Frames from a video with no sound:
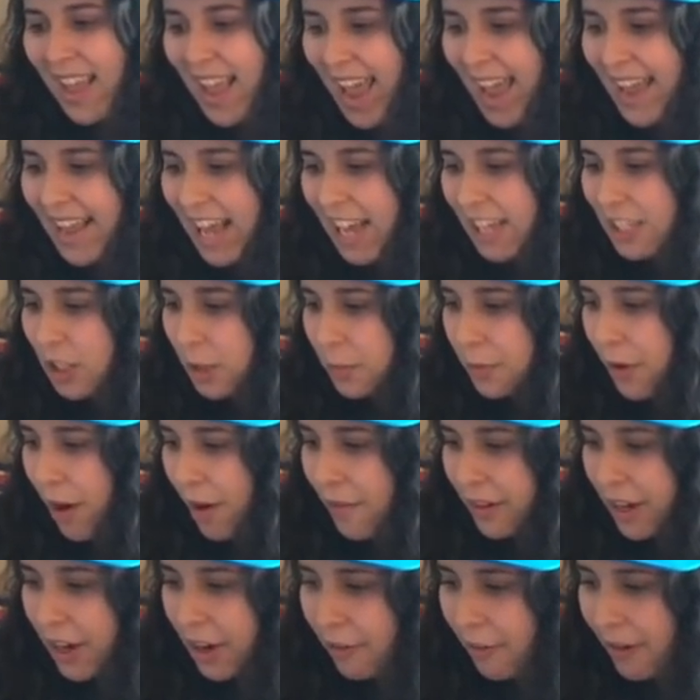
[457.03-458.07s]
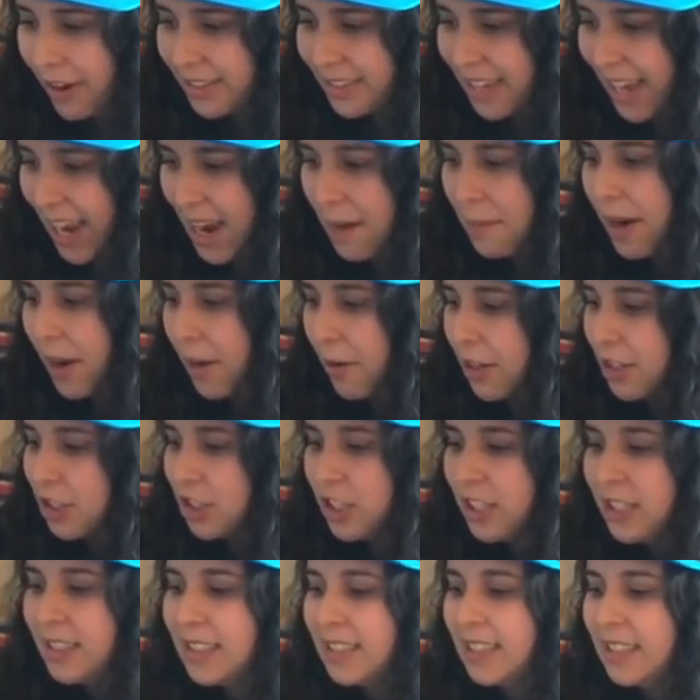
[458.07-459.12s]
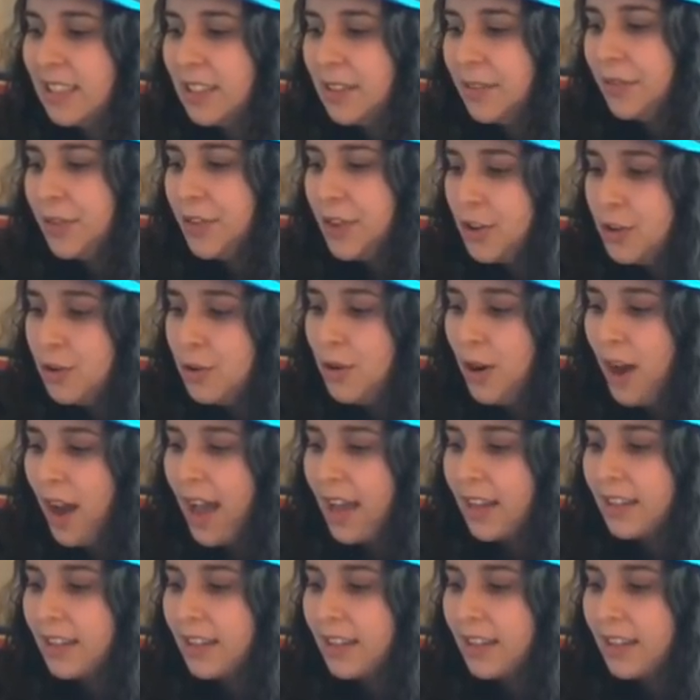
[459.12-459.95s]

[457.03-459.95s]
Hey Kels, hope you're having a great day. My question is, is if you